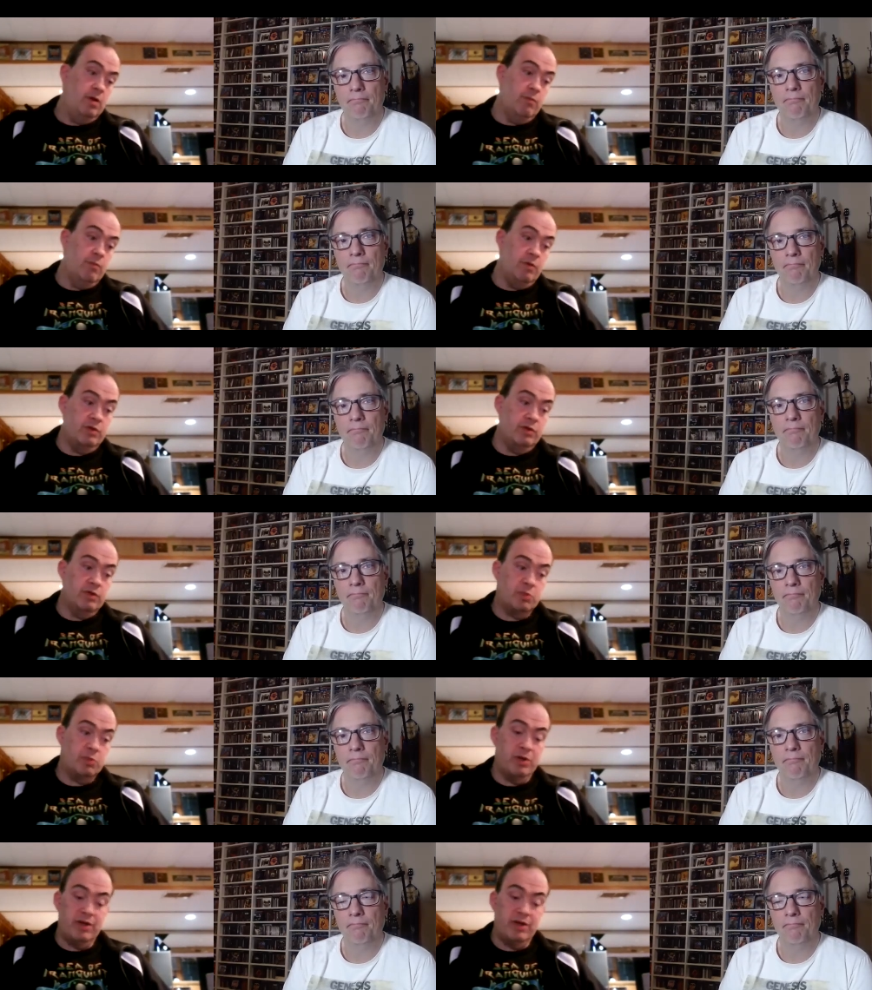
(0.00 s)
Speaker 1: when you're
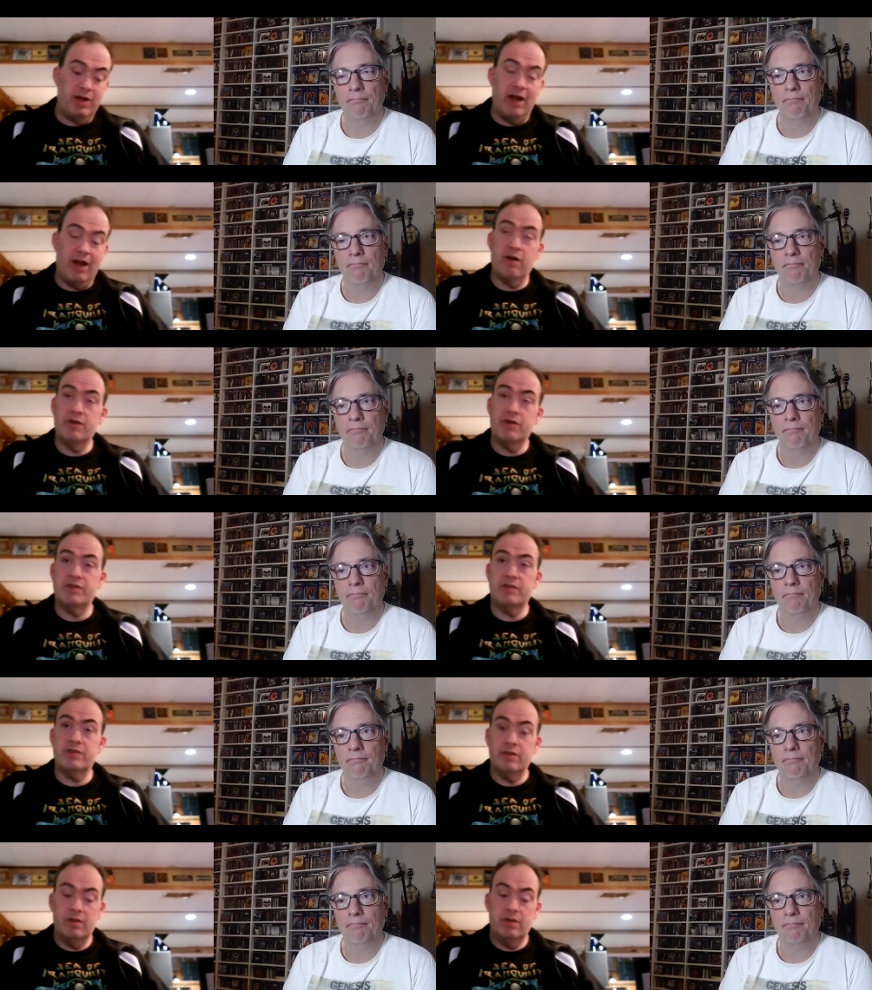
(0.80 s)
splitting
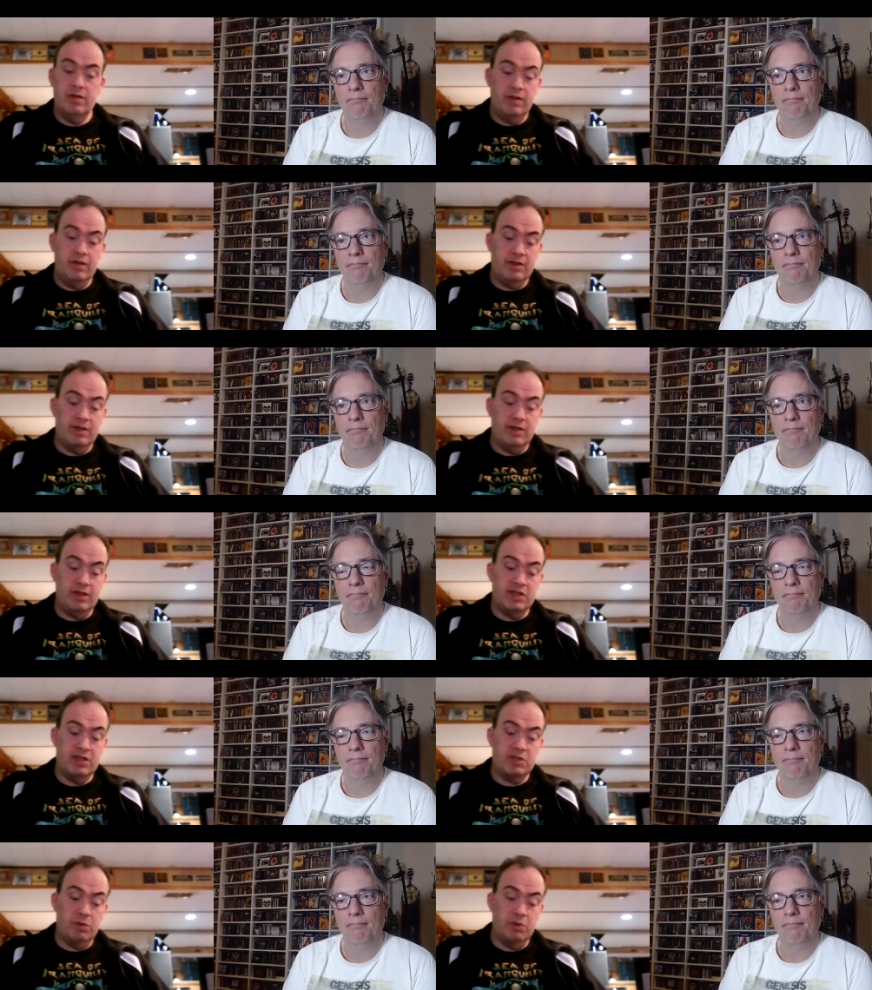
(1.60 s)
hairs,
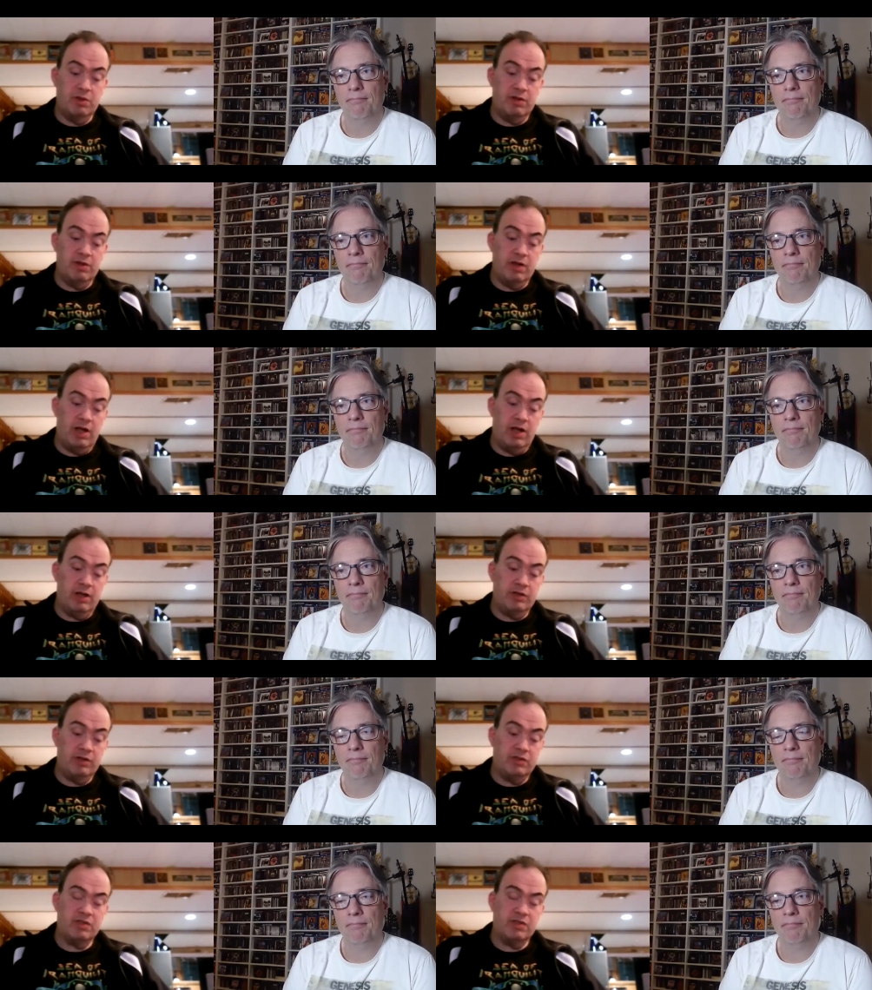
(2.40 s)
this one uh,
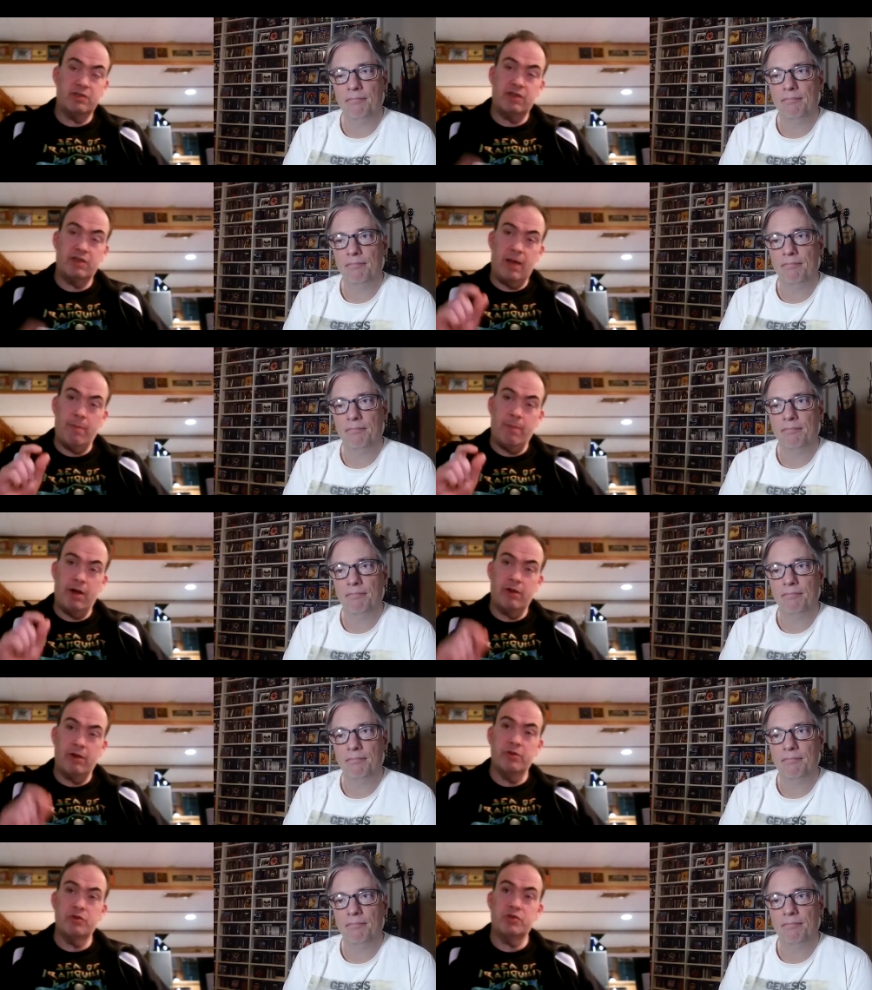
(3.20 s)
just came out a
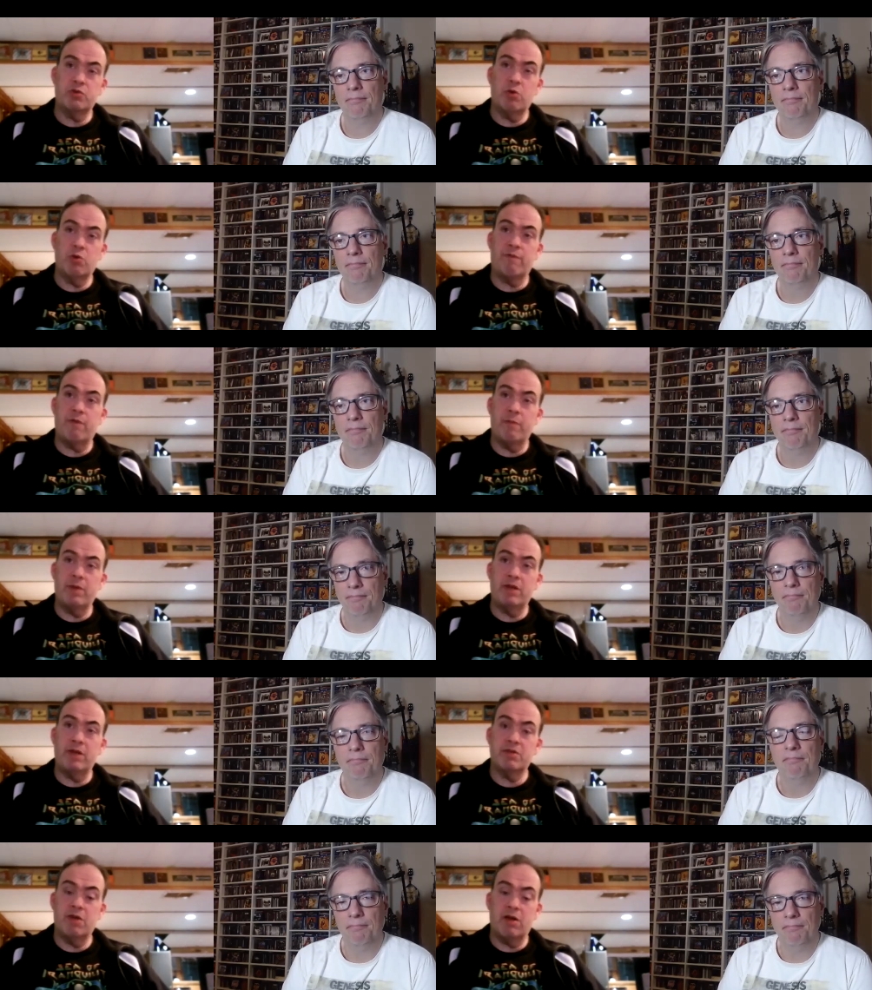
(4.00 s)
little short for me.
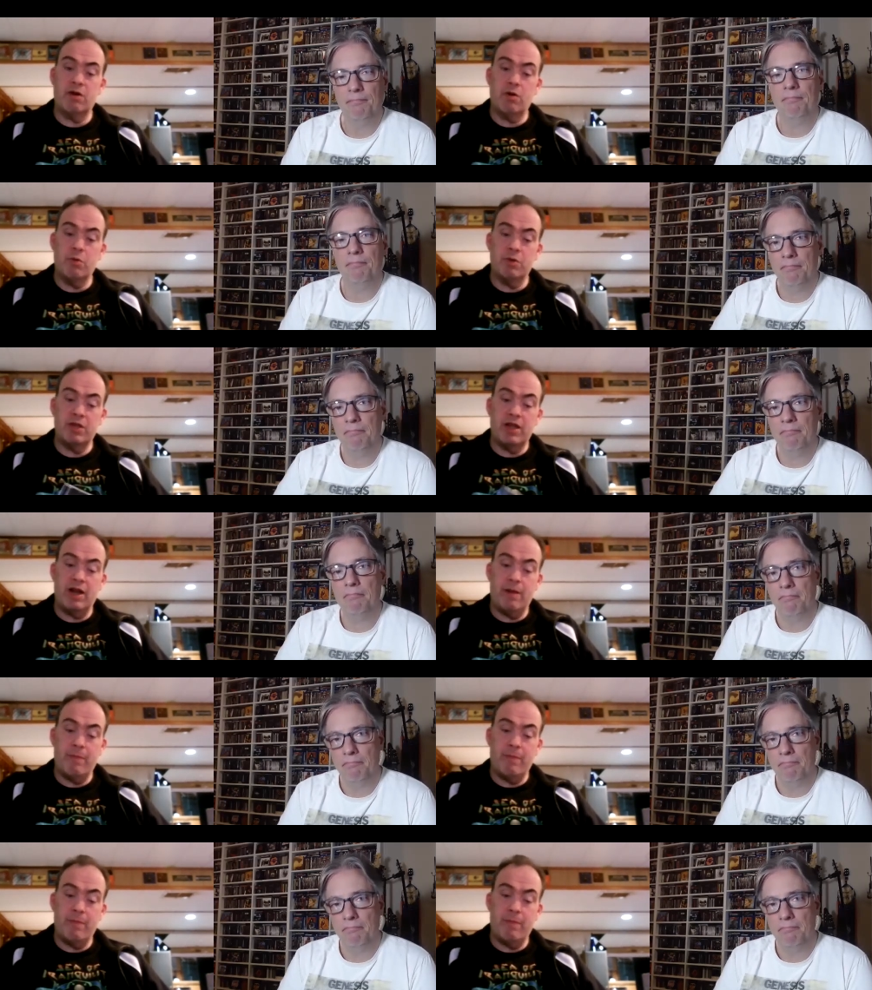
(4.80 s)
So I'll go with it at